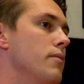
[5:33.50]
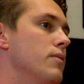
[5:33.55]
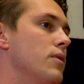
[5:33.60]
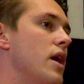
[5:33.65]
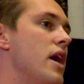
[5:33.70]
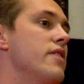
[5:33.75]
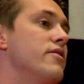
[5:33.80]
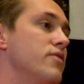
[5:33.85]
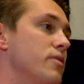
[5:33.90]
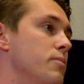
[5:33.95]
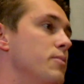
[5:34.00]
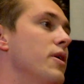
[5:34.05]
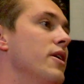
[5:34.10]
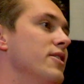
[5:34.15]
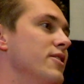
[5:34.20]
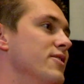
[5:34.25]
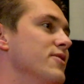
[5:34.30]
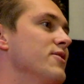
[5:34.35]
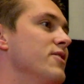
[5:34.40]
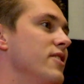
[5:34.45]
life
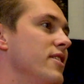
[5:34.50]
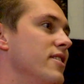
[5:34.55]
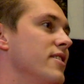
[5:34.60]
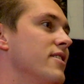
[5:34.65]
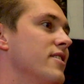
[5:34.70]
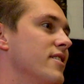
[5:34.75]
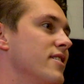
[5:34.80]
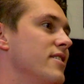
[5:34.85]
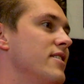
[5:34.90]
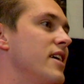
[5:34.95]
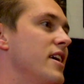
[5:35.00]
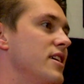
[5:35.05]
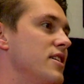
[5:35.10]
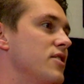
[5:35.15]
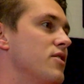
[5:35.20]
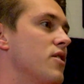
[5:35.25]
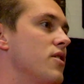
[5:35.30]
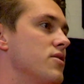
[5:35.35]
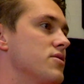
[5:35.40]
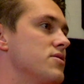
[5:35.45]
abundantly that he
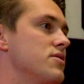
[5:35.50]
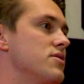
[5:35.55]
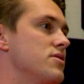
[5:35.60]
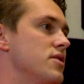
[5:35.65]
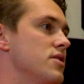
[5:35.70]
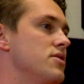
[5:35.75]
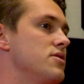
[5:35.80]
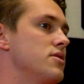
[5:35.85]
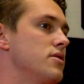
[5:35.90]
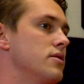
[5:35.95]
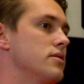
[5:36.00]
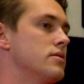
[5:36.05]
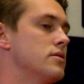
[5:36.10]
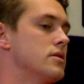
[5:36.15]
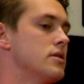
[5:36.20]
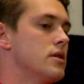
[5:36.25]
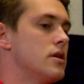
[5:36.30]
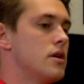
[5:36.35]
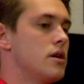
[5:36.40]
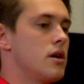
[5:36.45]
calls us into.
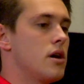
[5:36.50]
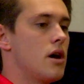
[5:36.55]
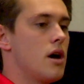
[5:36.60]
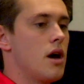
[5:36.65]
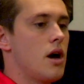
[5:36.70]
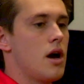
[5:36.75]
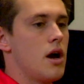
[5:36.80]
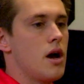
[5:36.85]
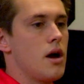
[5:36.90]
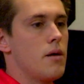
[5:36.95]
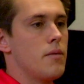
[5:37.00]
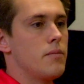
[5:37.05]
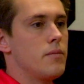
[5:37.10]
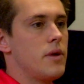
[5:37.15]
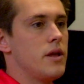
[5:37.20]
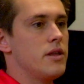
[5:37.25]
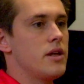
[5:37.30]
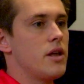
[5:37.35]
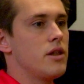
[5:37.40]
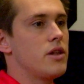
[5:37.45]

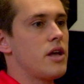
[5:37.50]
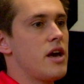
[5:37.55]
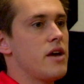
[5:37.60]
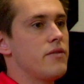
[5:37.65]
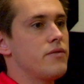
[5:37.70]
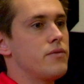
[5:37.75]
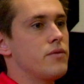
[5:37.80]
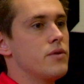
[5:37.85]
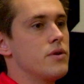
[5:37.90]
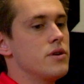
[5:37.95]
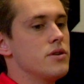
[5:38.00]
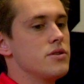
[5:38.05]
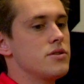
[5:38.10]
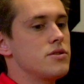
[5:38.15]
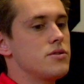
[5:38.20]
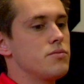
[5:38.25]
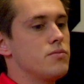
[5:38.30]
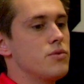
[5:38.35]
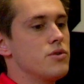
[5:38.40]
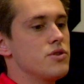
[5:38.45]
And that life
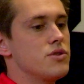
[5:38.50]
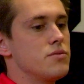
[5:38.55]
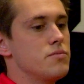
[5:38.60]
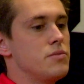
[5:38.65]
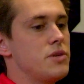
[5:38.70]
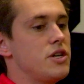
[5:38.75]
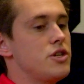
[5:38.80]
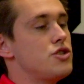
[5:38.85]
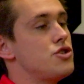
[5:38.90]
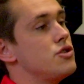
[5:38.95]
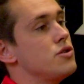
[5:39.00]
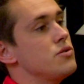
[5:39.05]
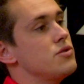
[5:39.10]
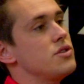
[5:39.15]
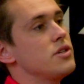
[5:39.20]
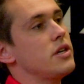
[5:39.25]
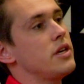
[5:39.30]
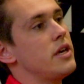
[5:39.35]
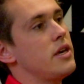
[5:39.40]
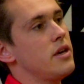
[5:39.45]
was me
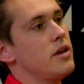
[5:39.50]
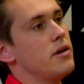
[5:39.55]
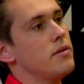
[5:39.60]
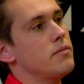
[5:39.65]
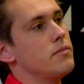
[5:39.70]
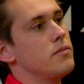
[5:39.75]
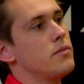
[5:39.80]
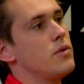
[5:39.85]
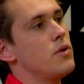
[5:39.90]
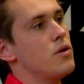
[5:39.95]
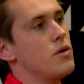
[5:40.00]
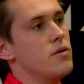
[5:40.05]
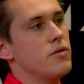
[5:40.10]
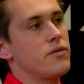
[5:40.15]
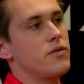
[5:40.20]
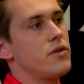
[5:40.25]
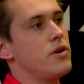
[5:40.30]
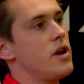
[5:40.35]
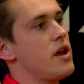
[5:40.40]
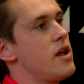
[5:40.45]
choosing him
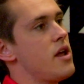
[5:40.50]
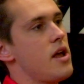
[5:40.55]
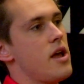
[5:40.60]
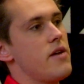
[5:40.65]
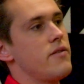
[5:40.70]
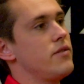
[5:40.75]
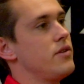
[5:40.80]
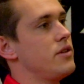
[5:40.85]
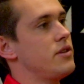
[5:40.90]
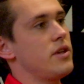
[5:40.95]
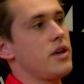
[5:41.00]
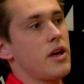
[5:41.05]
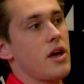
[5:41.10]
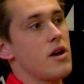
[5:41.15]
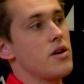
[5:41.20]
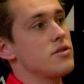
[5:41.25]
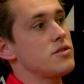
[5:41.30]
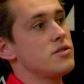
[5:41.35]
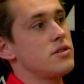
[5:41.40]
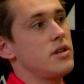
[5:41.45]
over everything
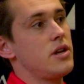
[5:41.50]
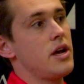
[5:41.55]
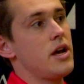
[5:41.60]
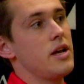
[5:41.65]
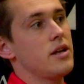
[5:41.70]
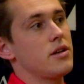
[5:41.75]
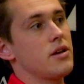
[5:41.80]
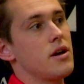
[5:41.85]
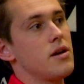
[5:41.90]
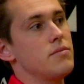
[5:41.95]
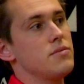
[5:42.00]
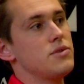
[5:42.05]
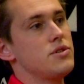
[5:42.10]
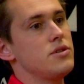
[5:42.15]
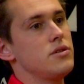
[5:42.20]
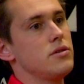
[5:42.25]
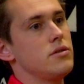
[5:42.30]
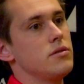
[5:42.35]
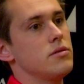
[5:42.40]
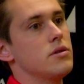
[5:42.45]
else that I had come
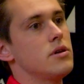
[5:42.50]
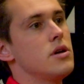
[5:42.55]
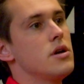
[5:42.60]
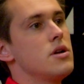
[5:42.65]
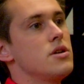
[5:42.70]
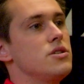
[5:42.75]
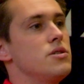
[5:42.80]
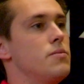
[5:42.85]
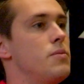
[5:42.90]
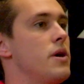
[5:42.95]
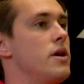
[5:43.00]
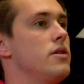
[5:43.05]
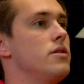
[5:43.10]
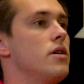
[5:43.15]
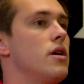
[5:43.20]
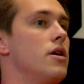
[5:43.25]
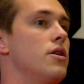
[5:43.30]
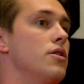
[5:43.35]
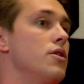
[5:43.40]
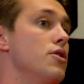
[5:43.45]
to depend
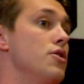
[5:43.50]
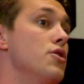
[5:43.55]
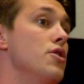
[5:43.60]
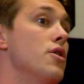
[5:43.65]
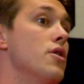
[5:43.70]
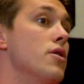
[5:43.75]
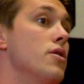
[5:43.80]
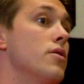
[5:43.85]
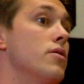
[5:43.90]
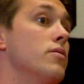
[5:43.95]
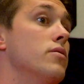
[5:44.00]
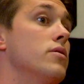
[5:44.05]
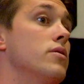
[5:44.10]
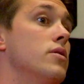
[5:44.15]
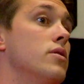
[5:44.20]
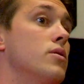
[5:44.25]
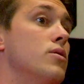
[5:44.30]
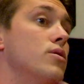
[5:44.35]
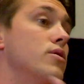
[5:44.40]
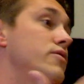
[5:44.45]
on or know
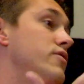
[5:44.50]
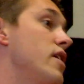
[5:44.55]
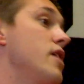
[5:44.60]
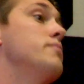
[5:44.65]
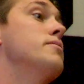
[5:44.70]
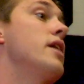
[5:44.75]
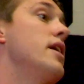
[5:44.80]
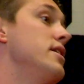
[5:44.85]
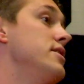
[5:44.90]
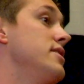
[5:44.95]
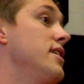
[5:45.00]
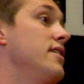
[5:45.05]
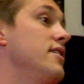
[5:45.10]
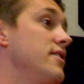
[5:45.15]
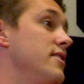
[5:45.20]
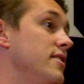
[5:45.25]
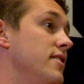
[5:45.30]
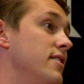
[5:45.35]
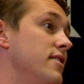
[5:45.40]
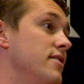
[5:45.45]
or find my
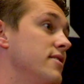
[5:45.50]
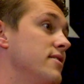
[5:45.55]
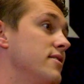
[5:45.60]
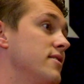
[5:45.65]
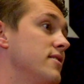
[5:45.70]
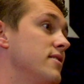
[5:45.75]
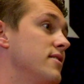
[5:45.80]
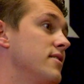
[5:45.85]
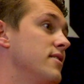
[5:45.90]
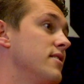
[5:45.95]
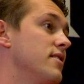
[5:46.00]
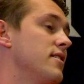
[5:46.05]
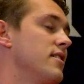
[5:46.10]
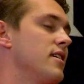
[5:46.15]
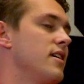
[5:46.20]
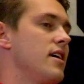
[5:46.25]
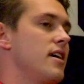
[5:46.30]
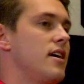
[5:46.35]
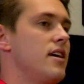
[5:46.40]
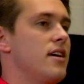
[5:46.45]
identity
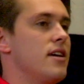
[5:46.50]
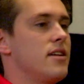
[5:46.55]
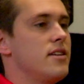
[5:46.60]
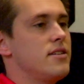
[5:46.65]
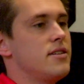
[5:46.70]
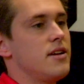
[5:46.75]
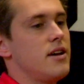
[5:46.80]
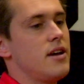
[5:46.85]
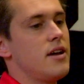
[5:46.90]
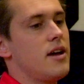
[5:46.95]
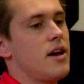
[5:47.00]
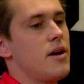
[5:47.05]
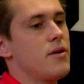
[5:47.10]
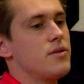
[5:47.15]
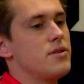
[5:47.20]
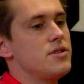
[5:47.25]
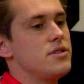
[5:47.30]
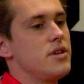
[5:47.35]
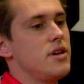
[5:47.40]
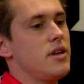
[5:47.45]
in. And I
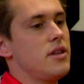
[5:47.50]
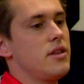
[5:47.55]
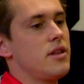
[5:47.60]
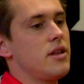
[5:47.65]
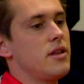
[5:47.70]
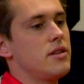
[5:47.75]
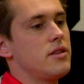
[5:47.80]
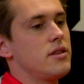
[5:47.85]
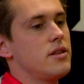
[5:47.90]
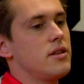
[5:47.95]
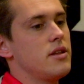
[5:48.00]
would say that